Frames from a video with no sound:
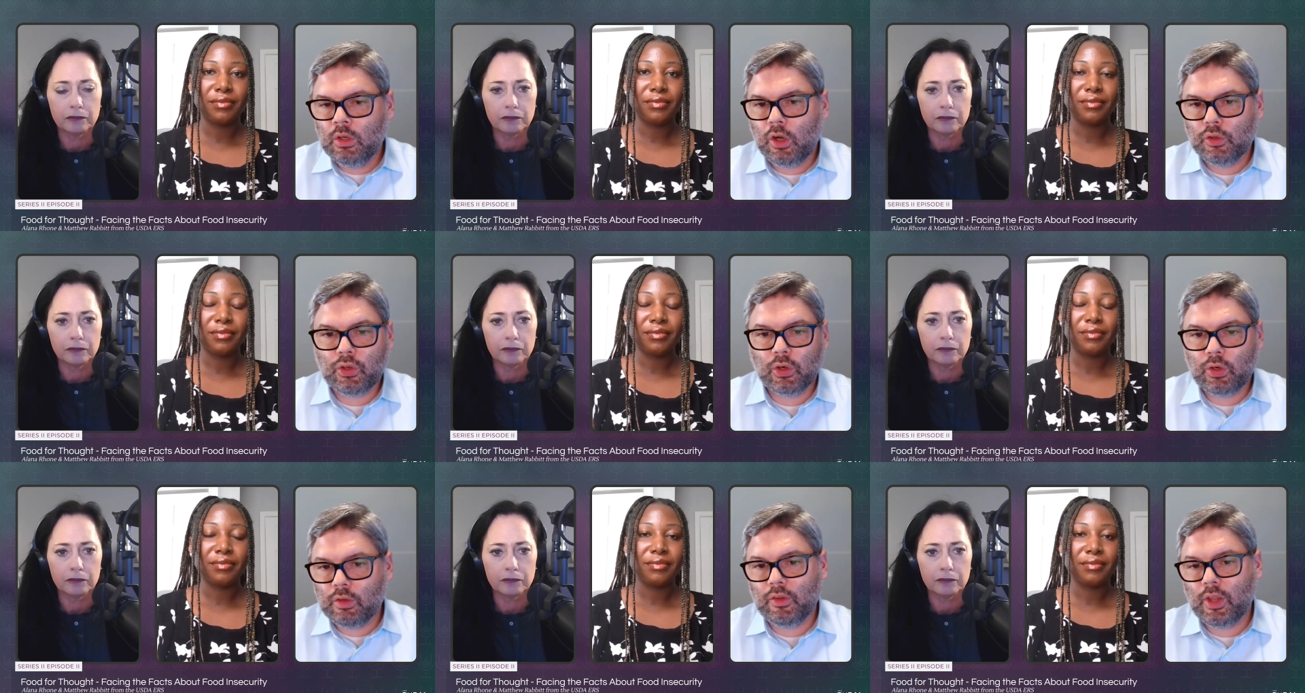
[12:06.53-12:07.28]

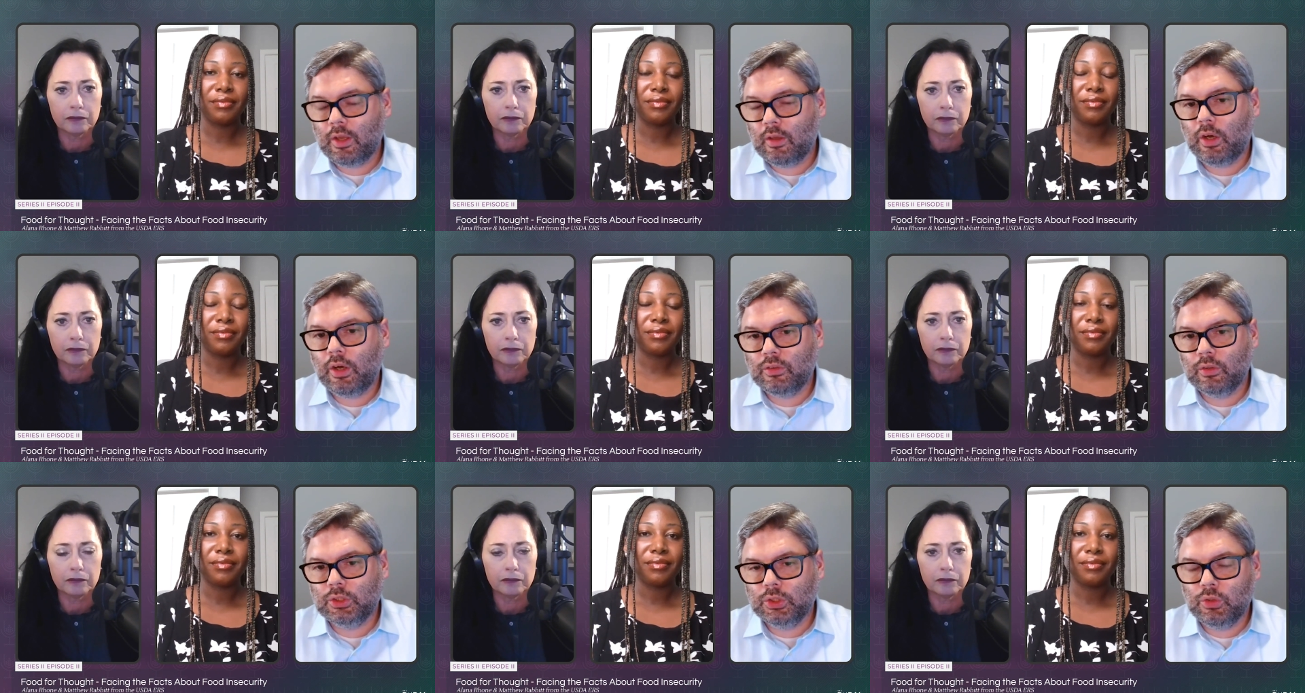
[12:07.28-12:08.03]
Speaker 1: Alternatively, they could
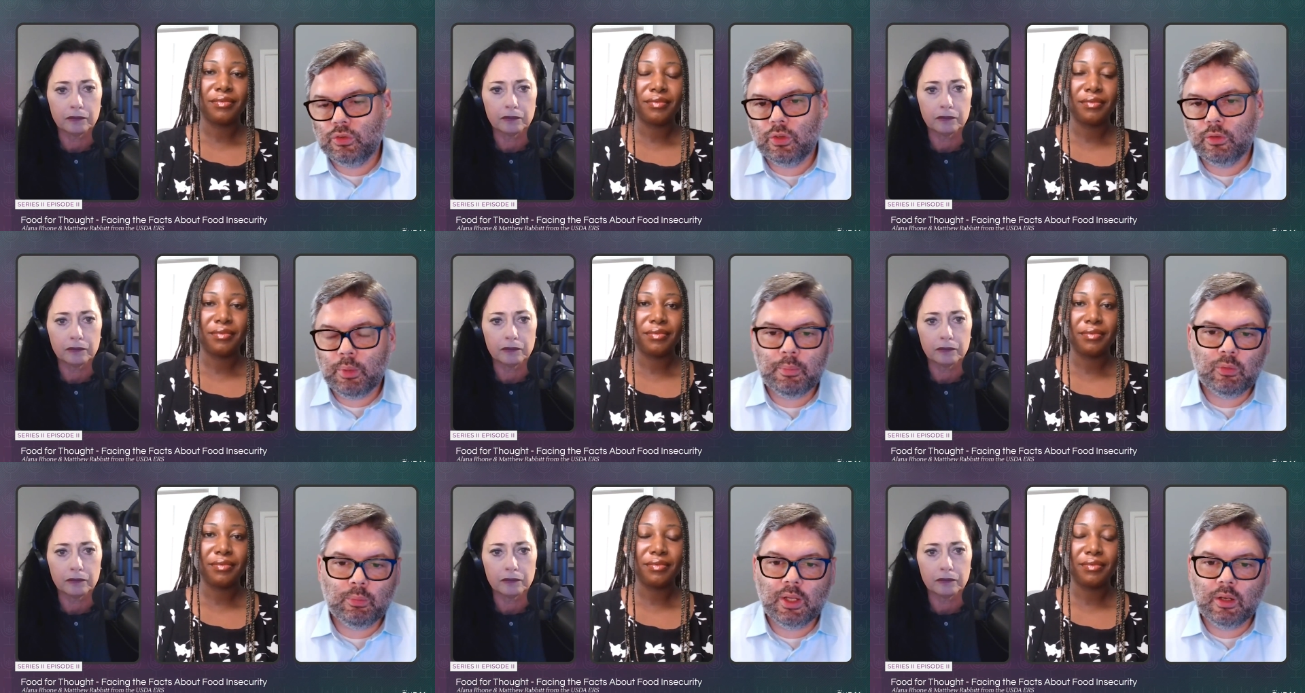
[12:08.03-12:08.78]
also choose to
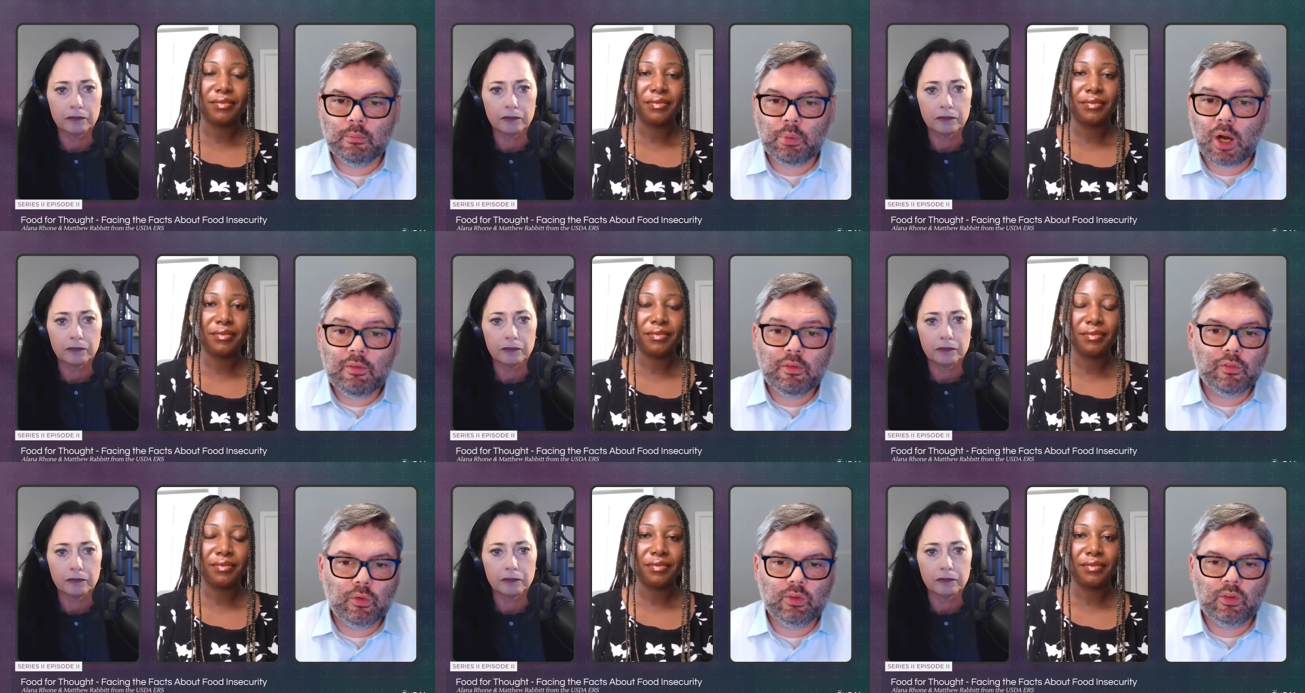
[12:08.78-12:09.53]
participate in private
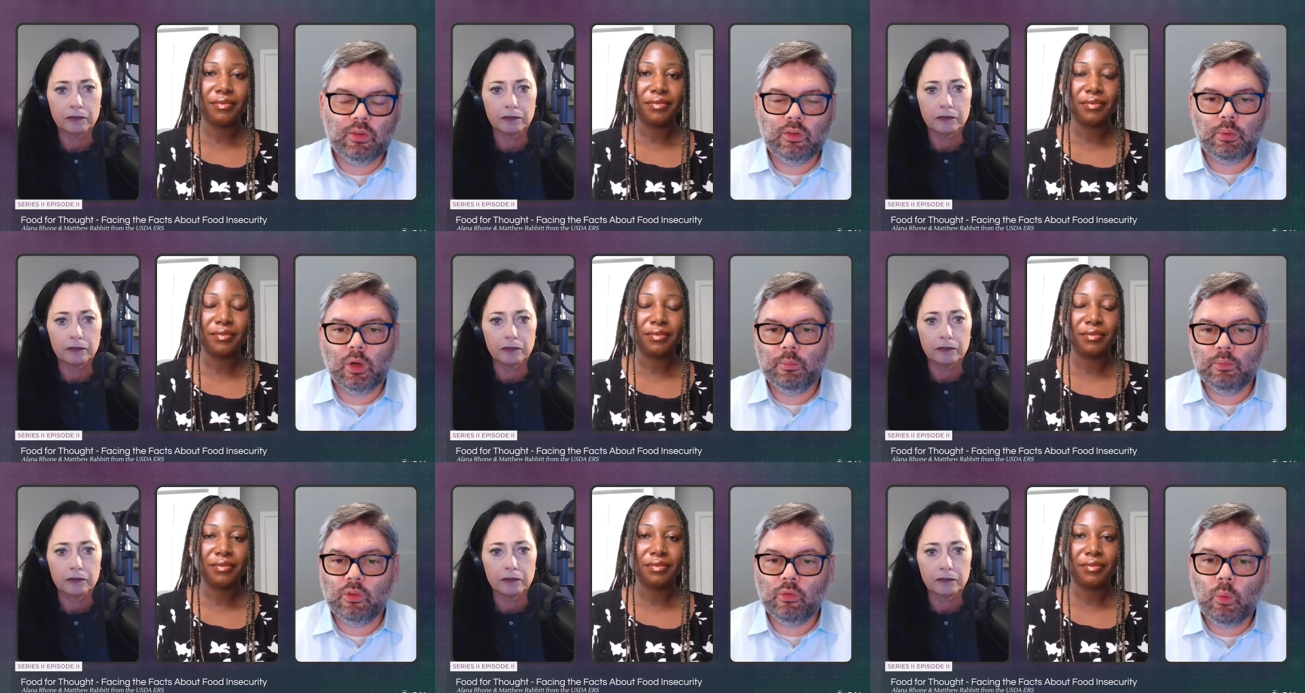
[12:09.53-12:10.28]
food assistance programs
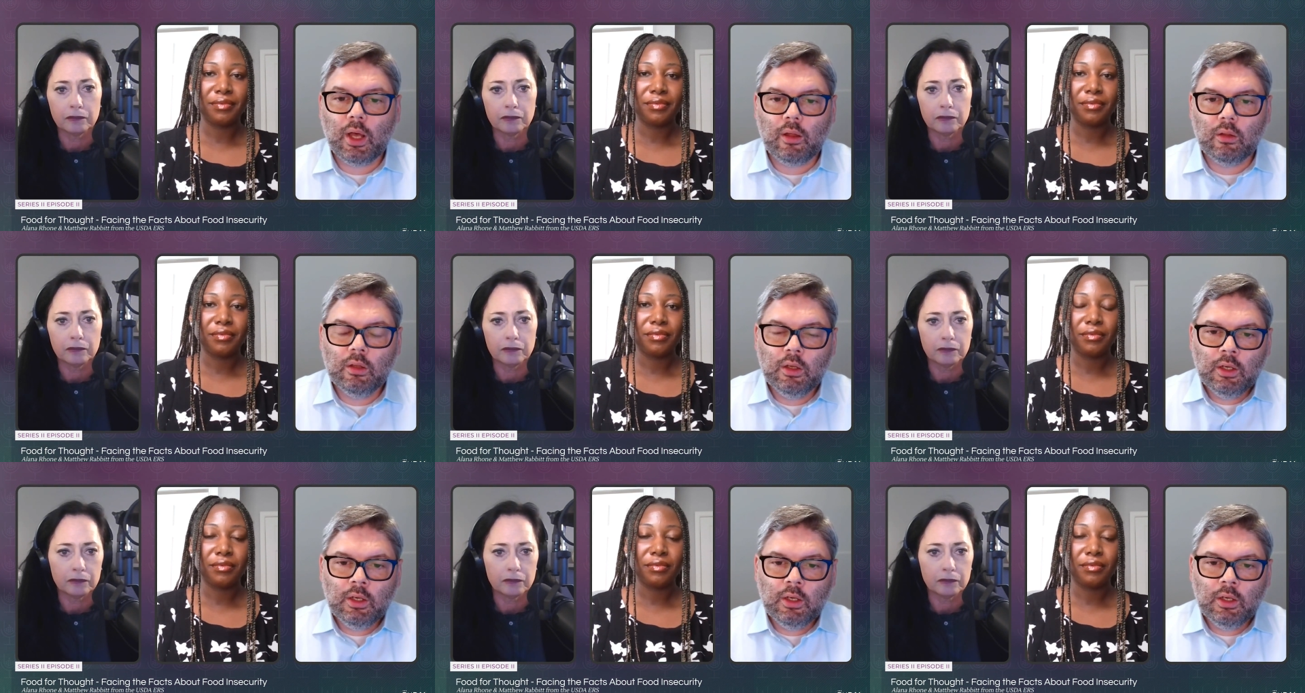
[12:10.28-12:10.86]
as well.